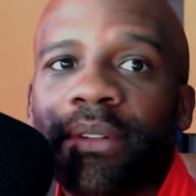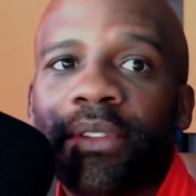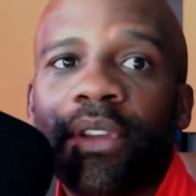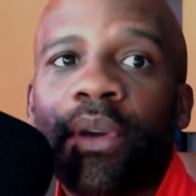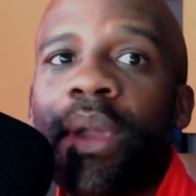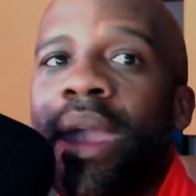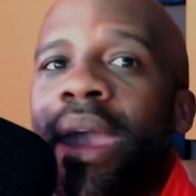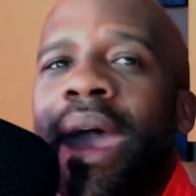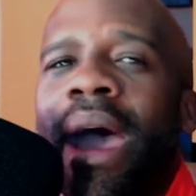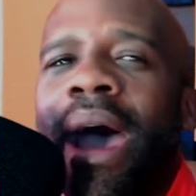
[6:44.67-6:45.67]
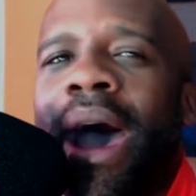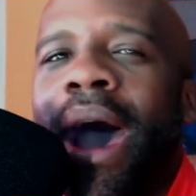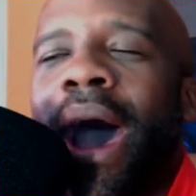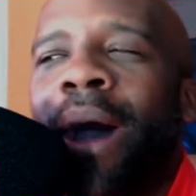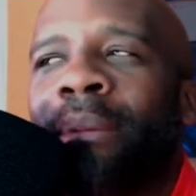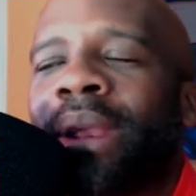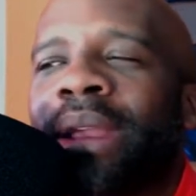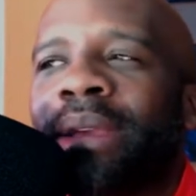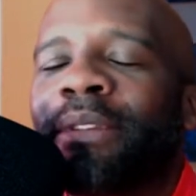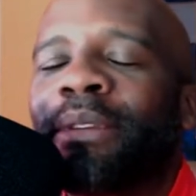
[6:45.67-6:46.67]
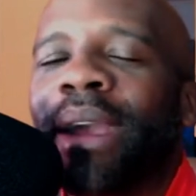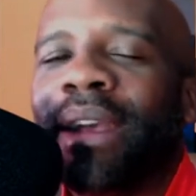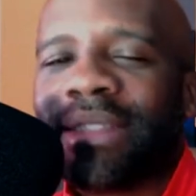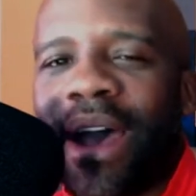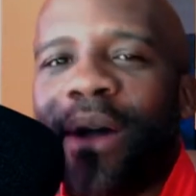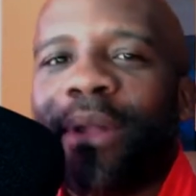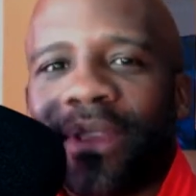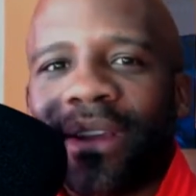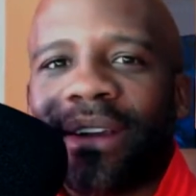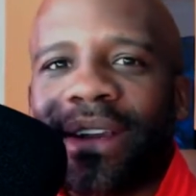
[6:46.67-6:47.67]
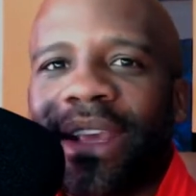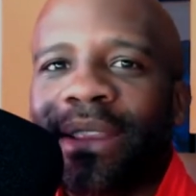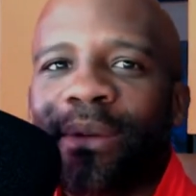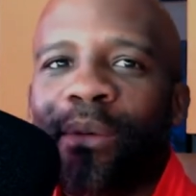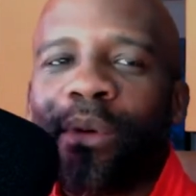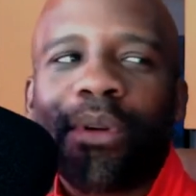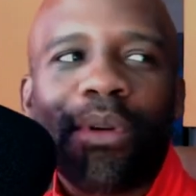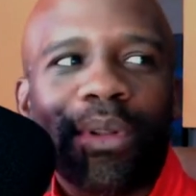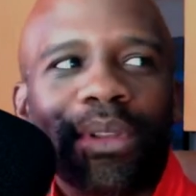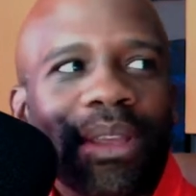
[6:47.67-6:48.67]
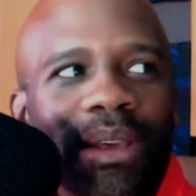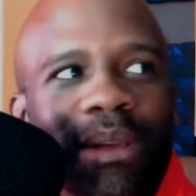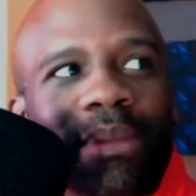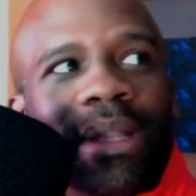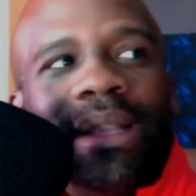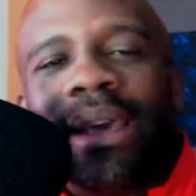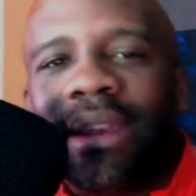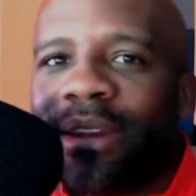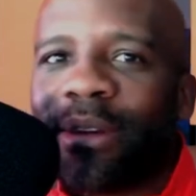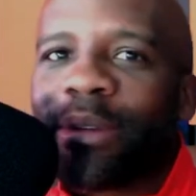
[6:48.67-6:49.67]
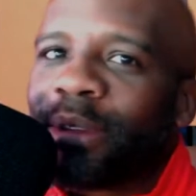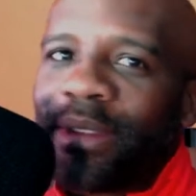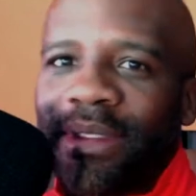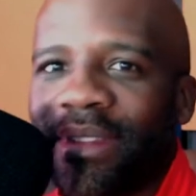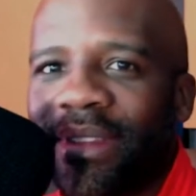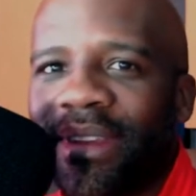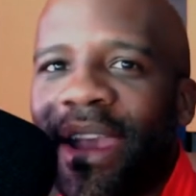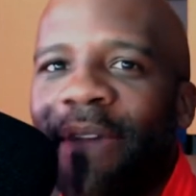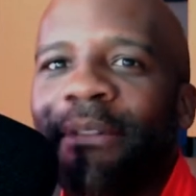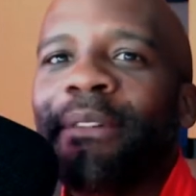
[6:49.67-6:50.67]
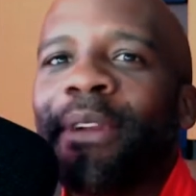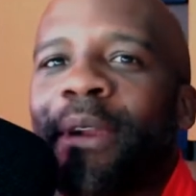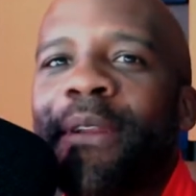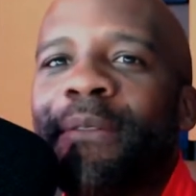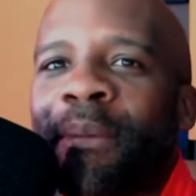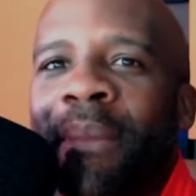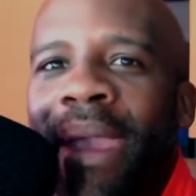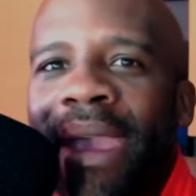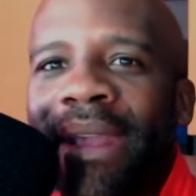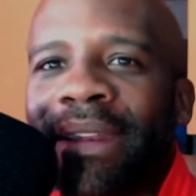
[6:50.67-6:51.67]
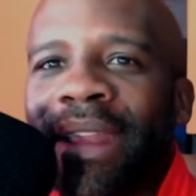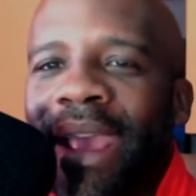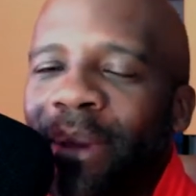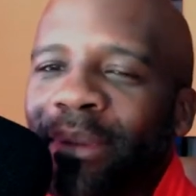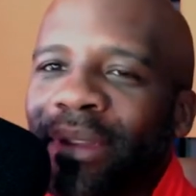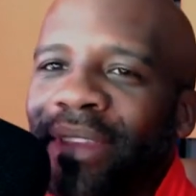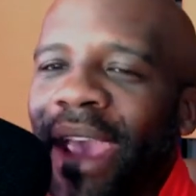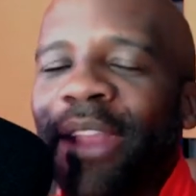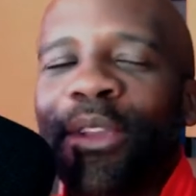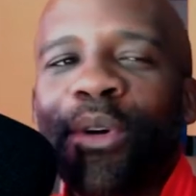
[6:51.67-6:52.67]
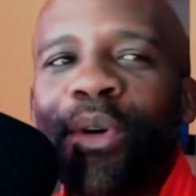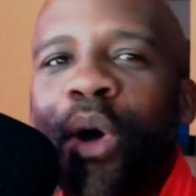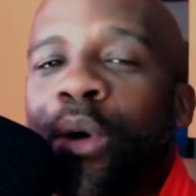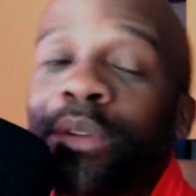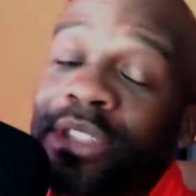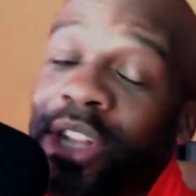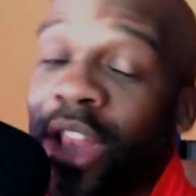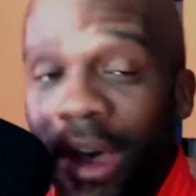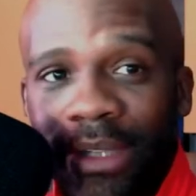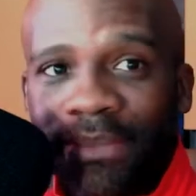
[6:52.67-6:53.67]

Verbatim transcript: So, how many of you guys out there in the world on planet Earth have ever heard of a man named Daniel Holtzclaw?